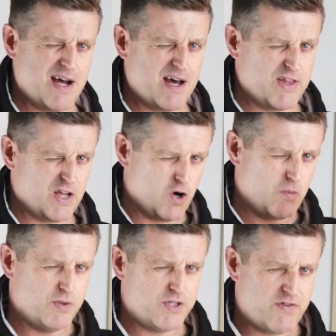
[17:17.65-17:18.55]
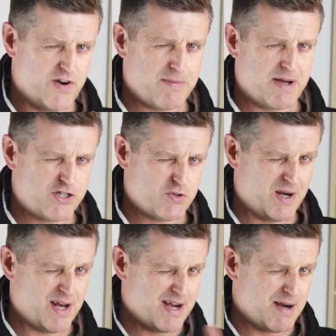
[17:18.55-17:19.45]
I think upwards around about
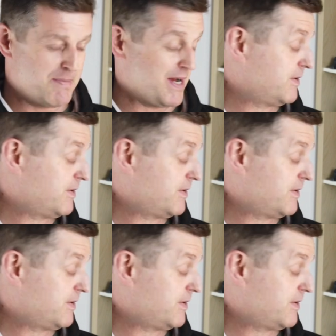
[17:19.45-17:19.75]
£29